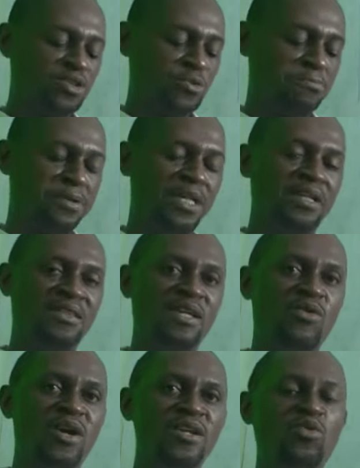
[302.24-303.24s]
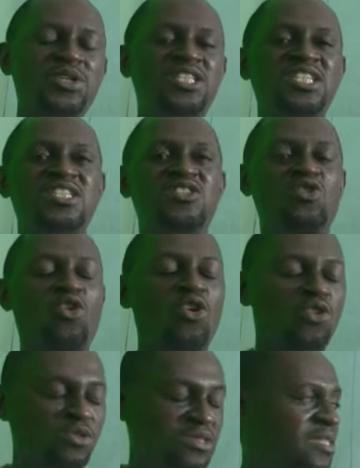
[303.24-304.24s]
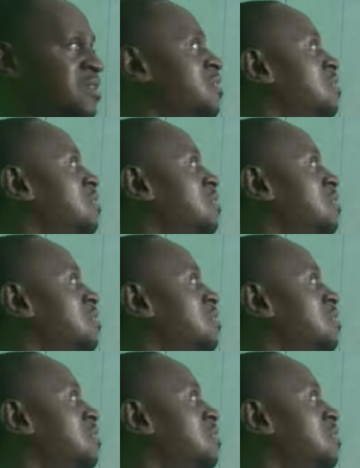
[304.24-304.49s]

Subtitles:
to pick the one which is close